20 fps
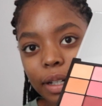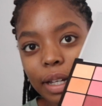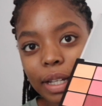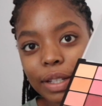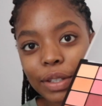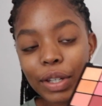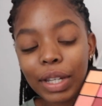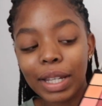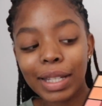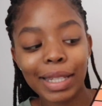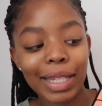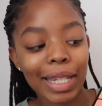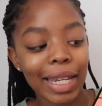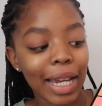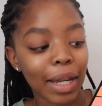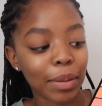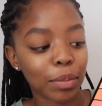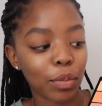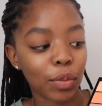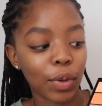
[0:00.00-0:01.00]
As you can
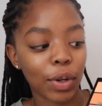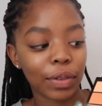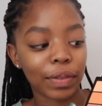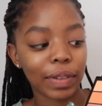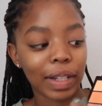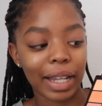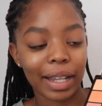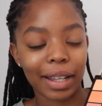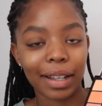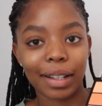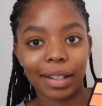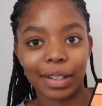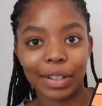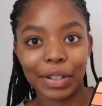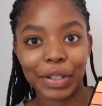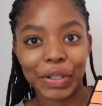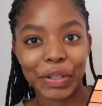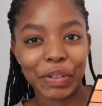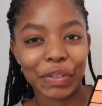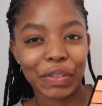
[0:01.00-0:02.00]
see, I'm more of like
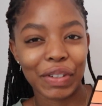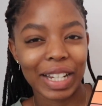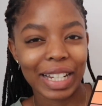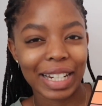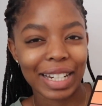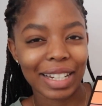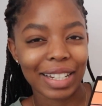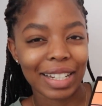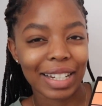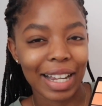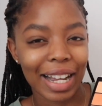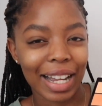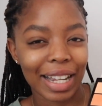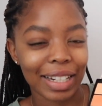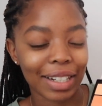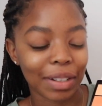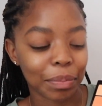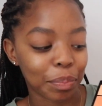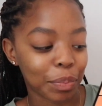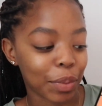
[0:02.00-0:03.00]
a reddish
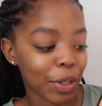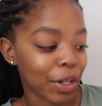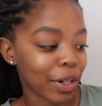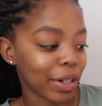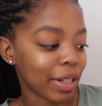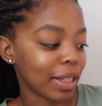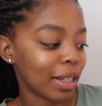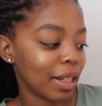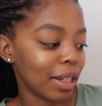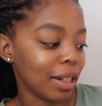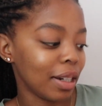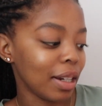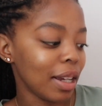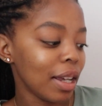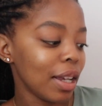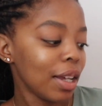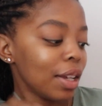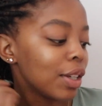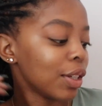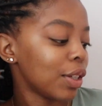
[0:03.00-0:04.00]
kind of person.
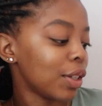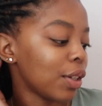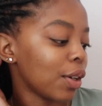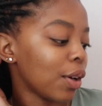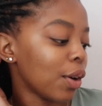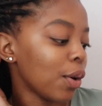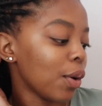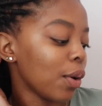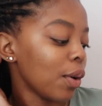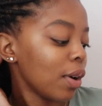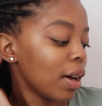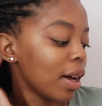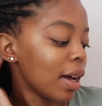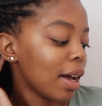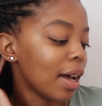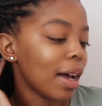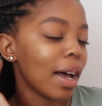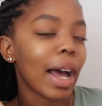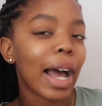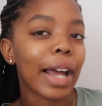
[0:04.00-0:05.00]
So
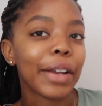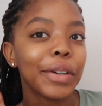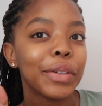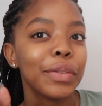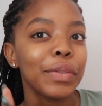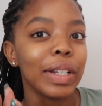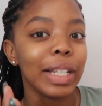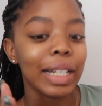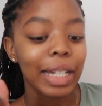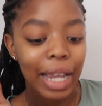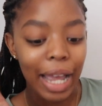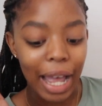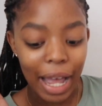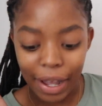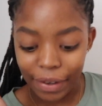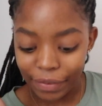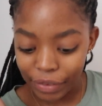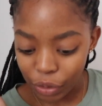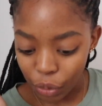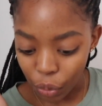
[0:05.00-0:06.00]
I don't really
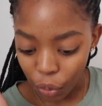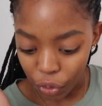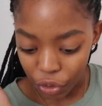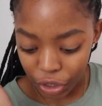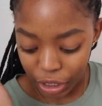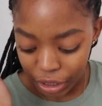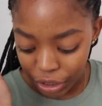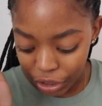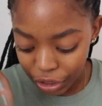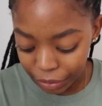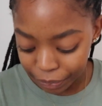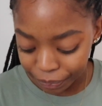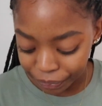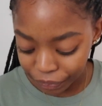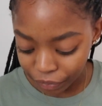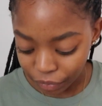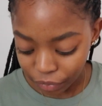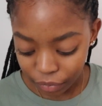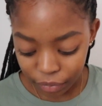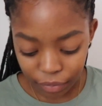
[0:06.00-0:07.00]
have an orange
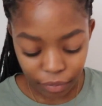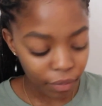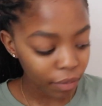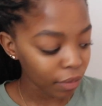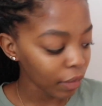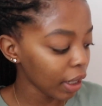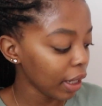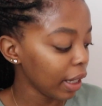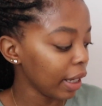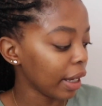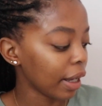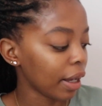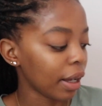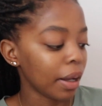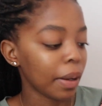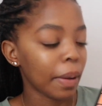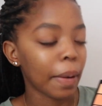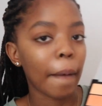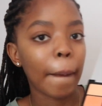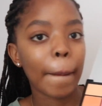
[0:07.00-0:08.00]

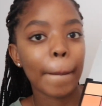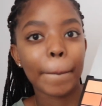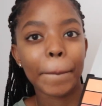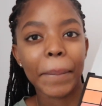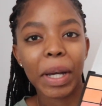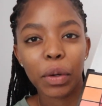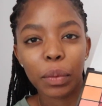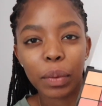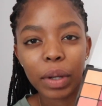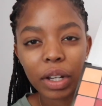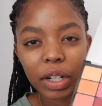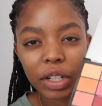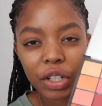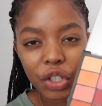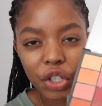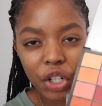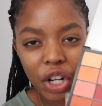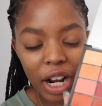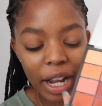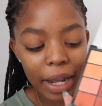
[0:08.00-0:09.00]
here, but we're gonna
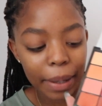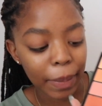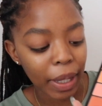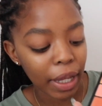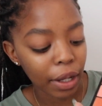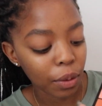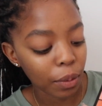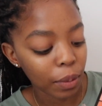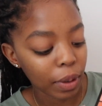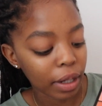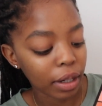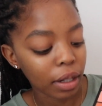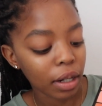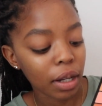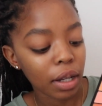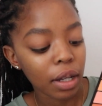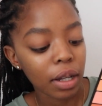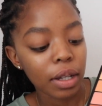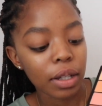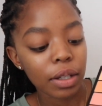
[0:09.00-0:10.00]
try make one.
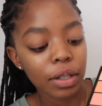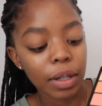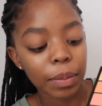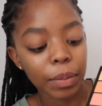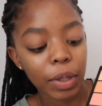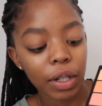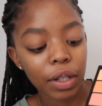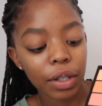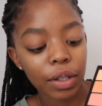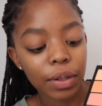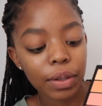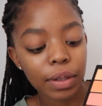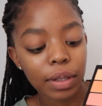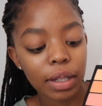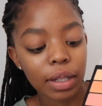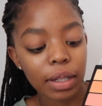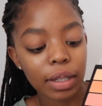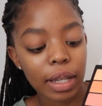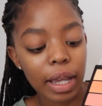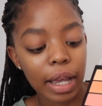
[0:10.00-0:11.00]
So I'm gonna use
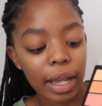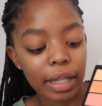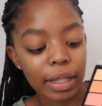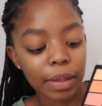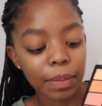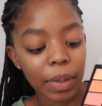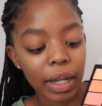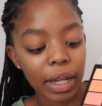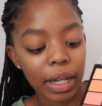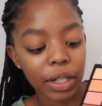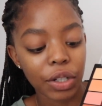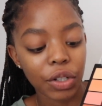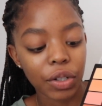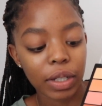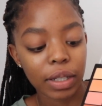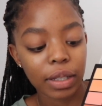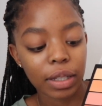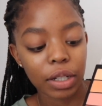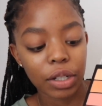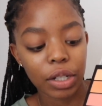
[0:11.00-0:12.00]
this as my
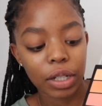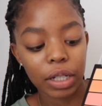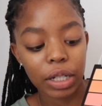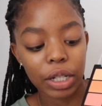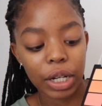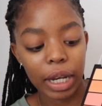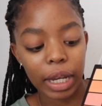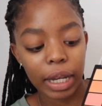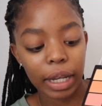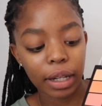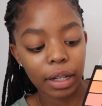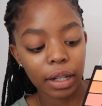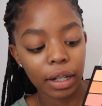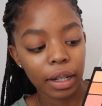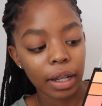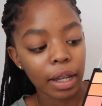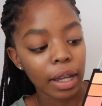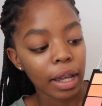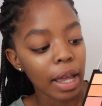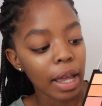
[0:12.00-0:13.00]
transition shade,
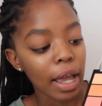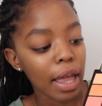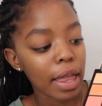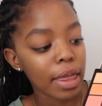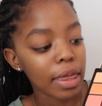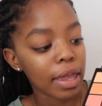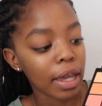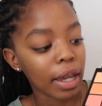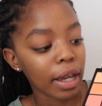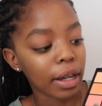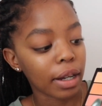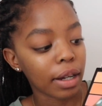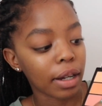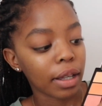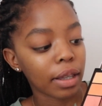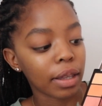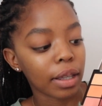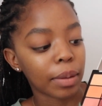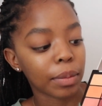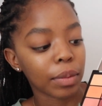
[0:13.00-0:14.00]
and
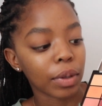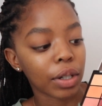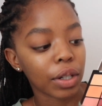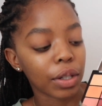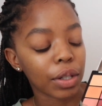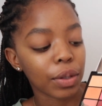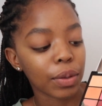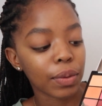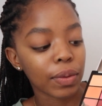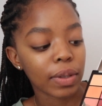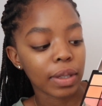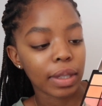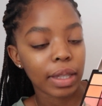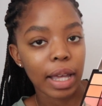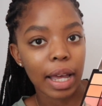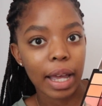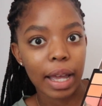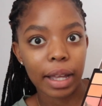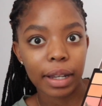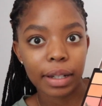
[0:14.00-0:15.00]
then I'm gonna use
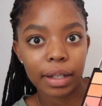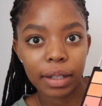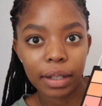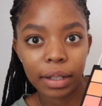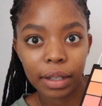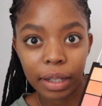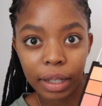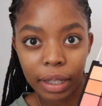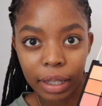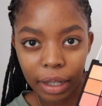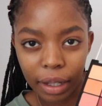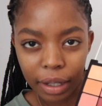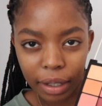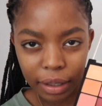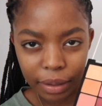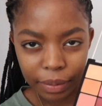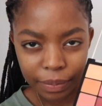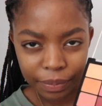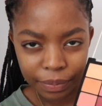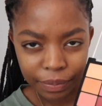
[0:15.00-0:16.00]
that
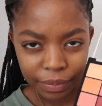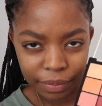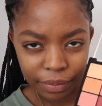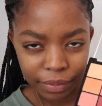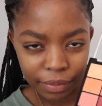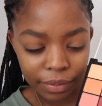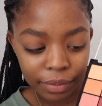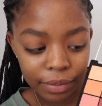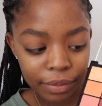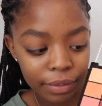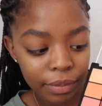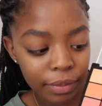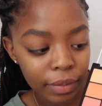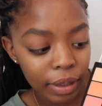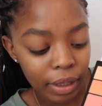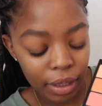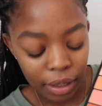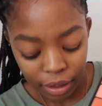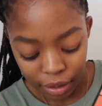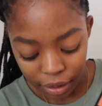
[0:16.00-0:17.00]
here.
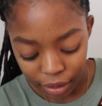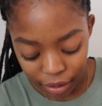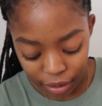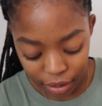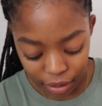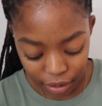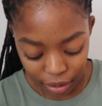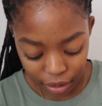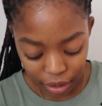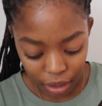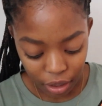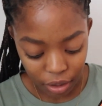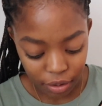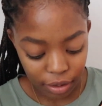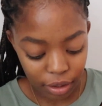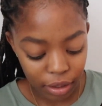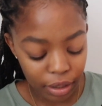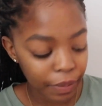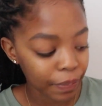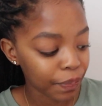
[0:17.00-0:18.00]
This is
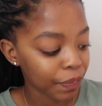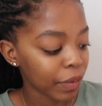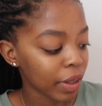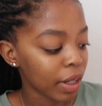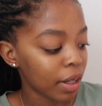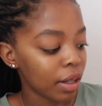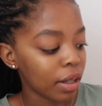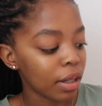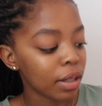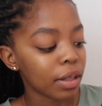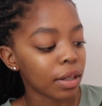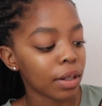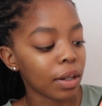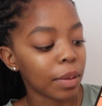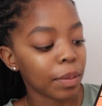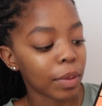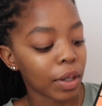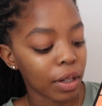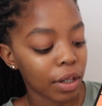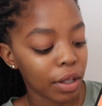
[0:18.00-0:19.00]
neon. So
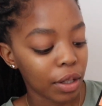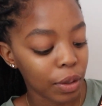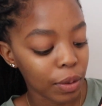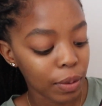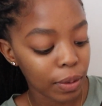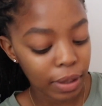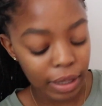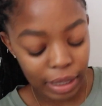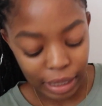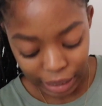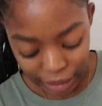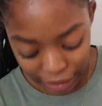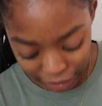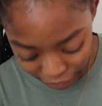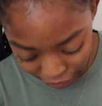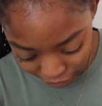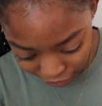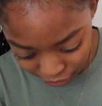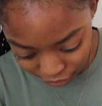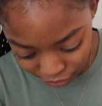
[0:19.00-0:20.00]
I'm gonna use
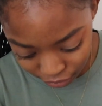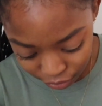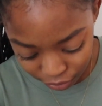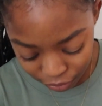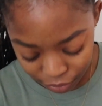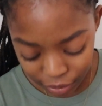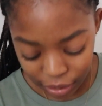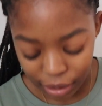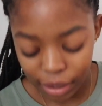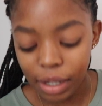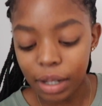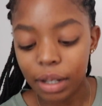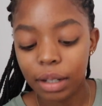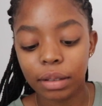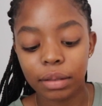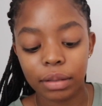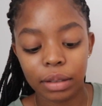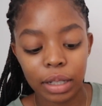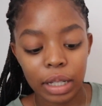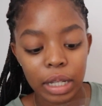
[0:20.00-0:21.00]
lean. What is that?
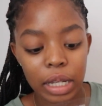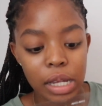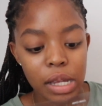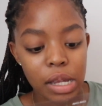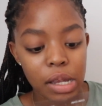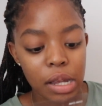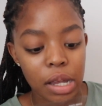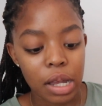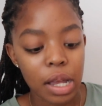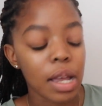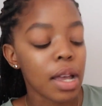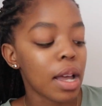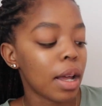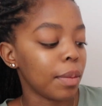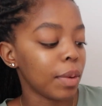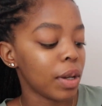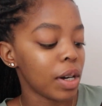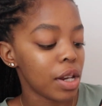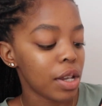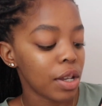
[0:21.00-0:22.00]

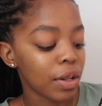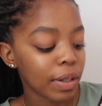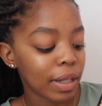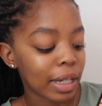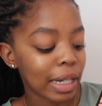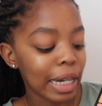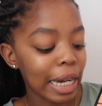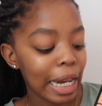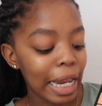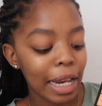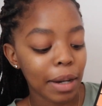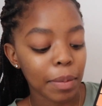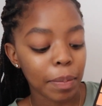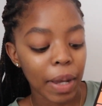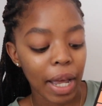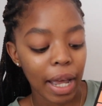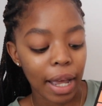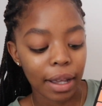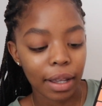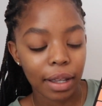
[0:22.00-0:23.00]
I'm gonna use lean
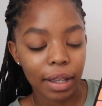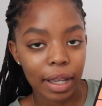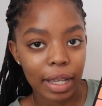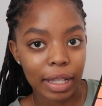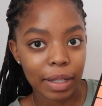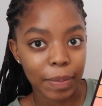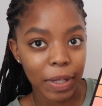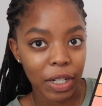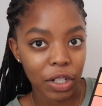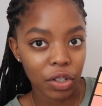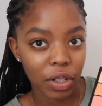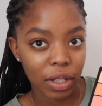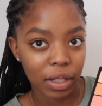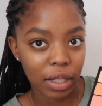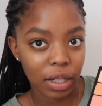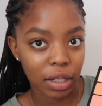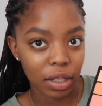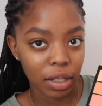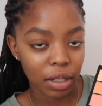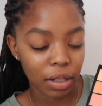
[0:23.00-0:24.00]
back as my
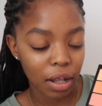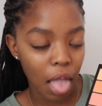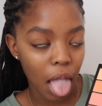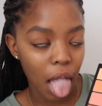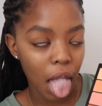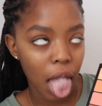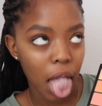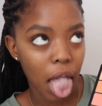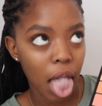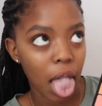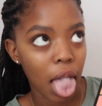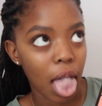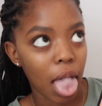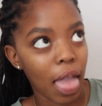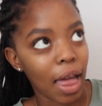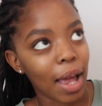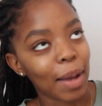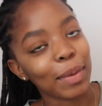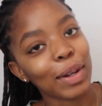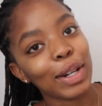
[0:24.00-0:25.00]
transition.
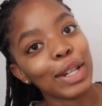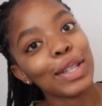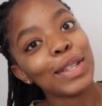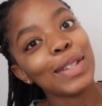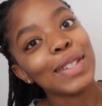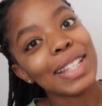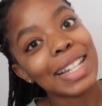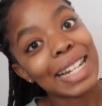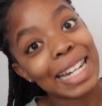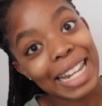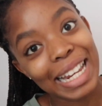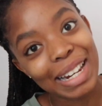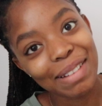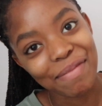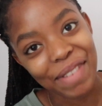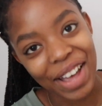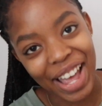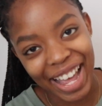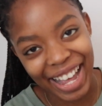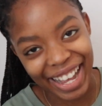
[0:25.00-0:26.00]
I'm gonna use lean
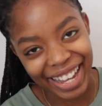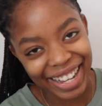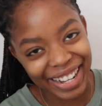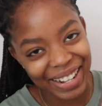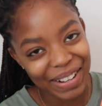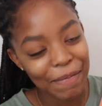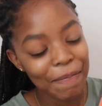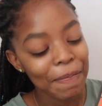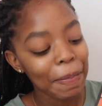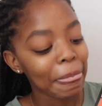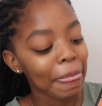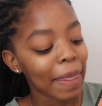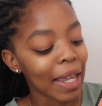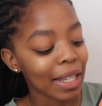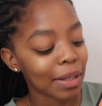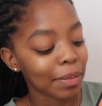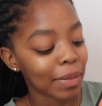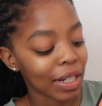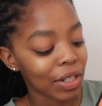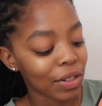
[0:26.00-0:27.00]
back
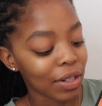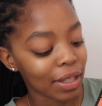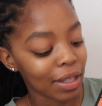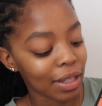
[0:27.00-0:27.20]
as my